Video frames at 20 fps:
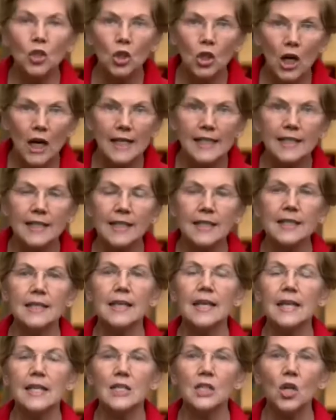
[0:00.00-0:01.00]
crisis
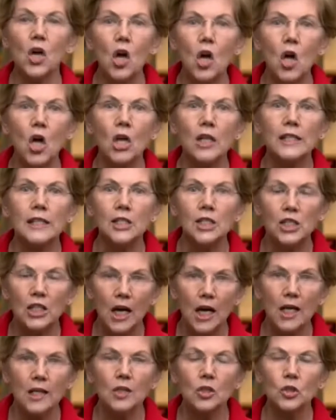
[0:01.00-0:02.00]
is on
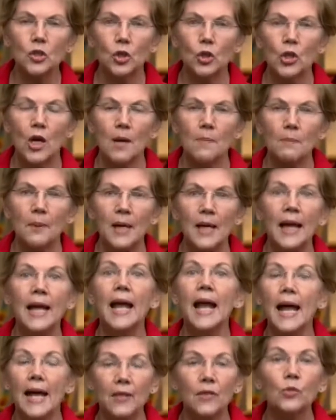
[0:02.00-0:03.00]
Donald Trump
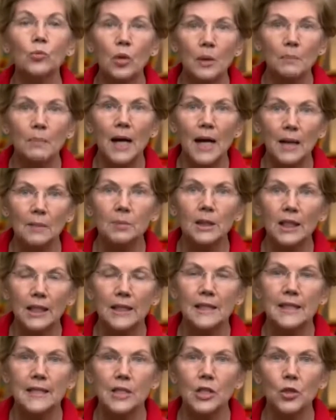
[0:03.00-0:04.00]
and the
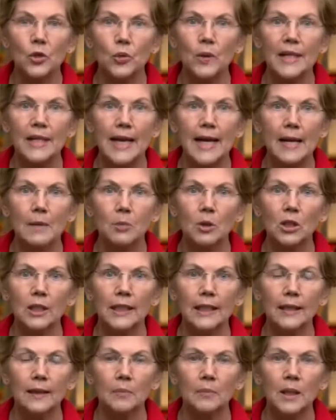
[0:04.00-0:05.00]
Republicans who enable
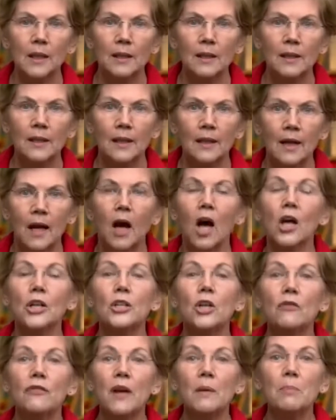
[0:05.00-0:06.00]
him. On
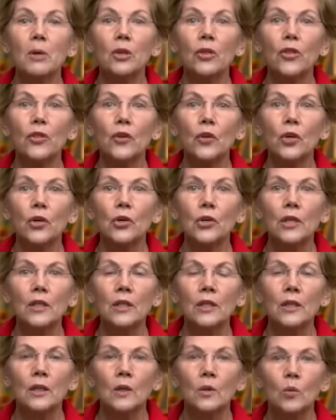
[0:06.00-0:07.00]
November 3rd,
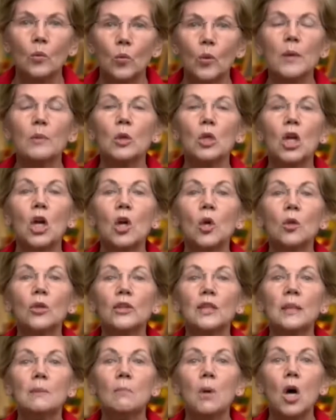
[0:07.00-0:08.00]
we will
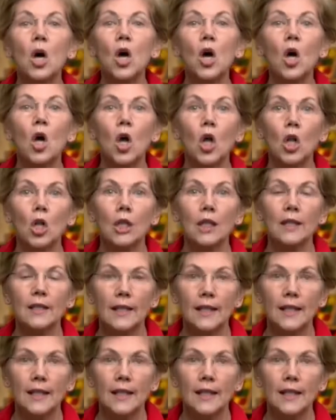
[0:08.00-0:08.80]
hold them all